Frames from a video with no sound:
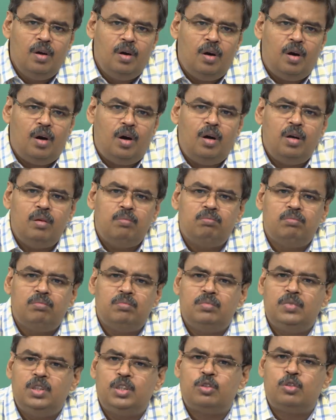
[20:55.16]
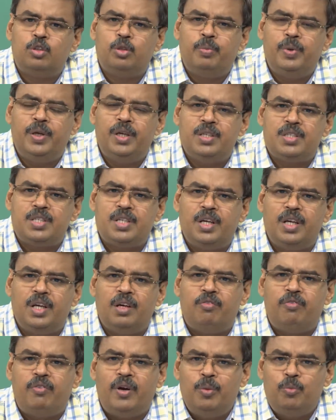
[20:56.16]
or it could be say a
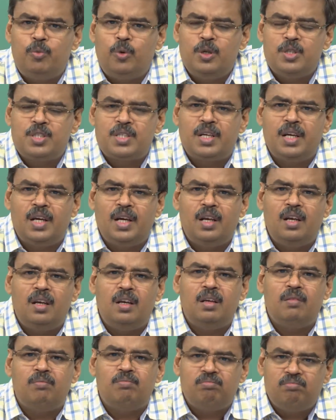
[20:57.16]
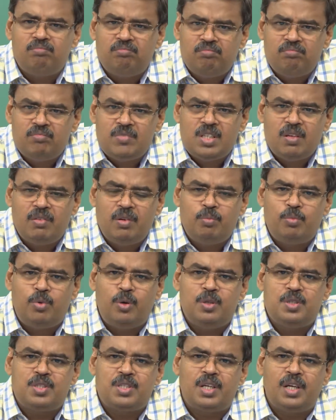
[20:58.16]
5-point scale,
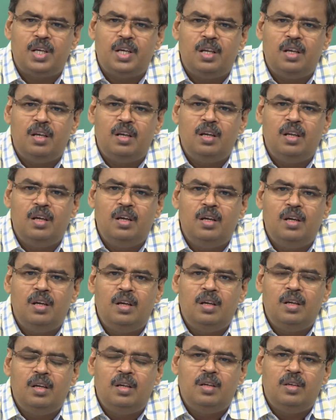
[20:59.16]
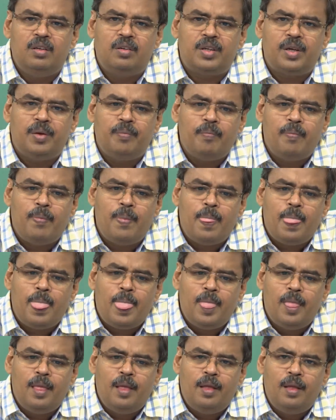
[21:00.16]
7-point scale, okay.
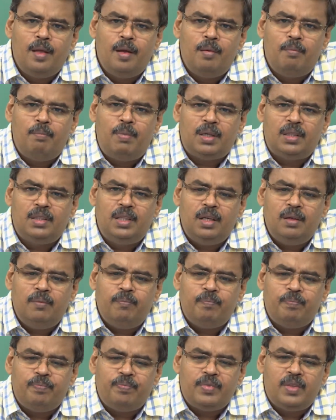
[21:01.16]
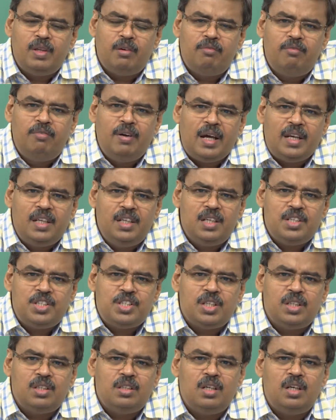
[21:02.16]
But then the
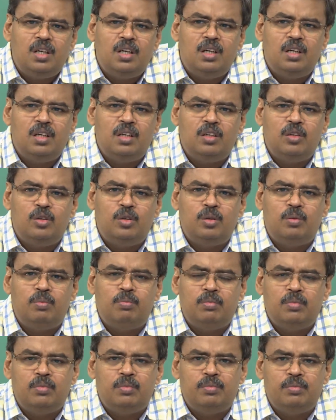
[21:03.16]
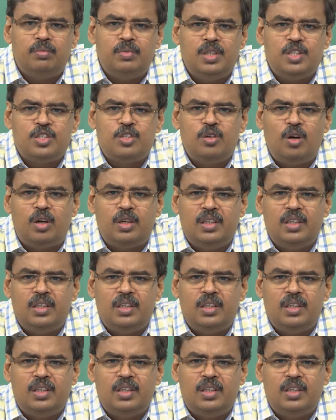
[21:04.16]
variation is not